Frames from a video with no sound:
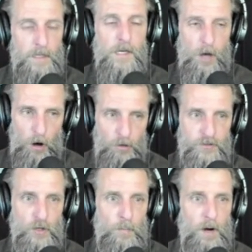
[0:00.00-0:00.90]

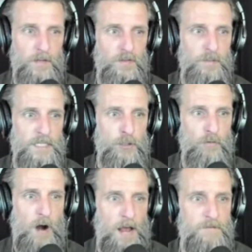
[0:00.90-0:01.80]
Also, possibly
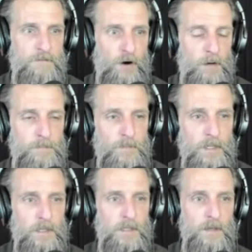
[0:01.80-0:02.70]
derived from
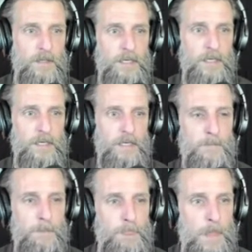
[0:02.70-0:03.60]
the
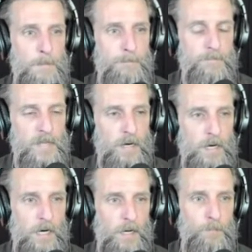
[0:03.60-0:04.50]

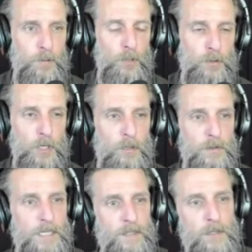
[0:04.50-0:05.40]
uh, Proto
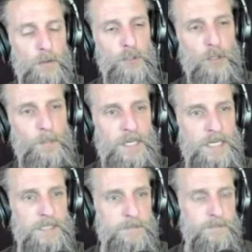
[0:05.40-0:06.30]
Indo
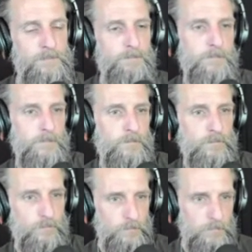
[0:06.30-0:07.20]
European
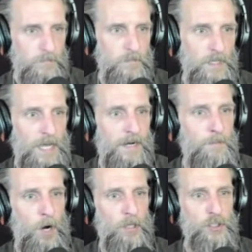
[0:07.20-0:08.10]

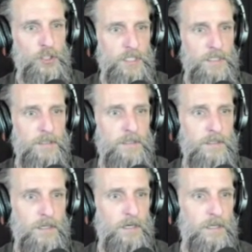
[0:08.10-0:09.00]
etymology
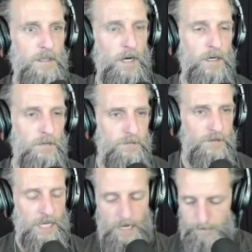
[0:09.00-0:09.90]
of,
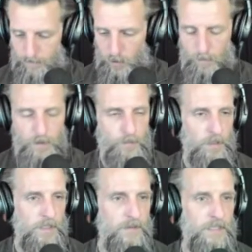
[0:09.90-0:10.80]
and I could be
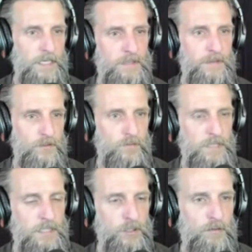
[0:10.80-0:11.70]
pronouncing this
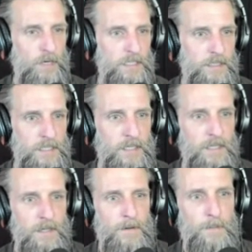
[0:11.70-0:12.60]
incorrectly,
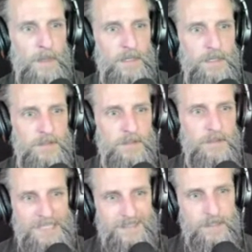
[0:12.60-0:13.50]

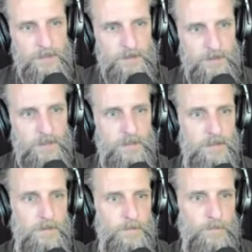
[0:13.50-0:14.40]
species,
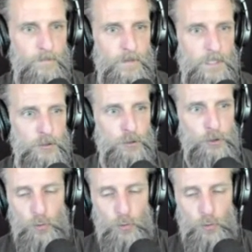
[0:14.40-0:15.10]
to